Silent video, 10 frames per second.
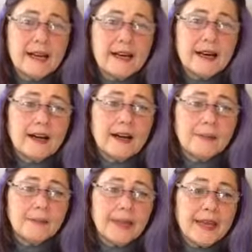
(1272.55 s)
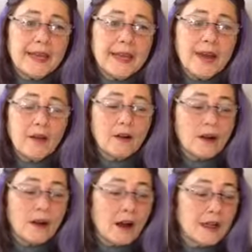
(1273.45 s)
and how
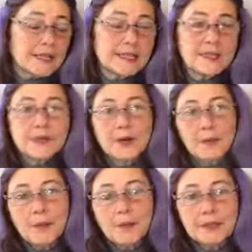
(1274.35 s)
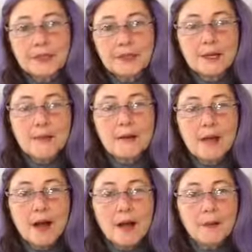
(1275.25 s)
hard it is for a person like my
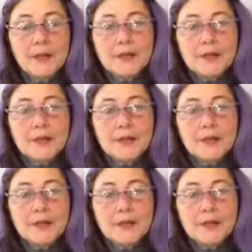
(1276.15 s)
mom